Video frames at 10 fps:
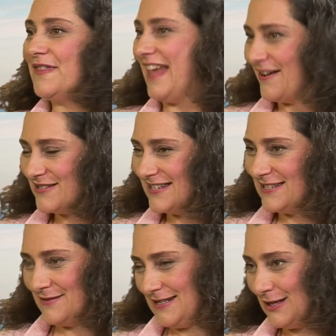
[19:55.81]
thousands
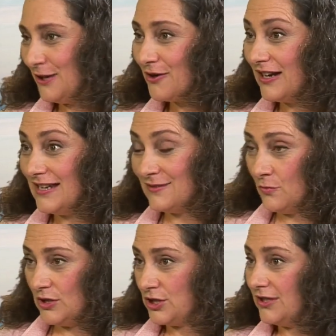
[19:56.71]
of securities and
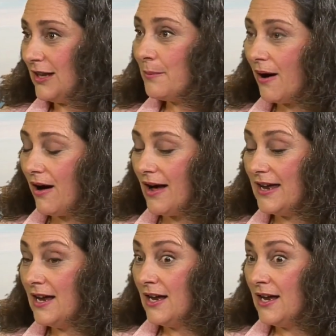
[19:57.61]
what should they buy.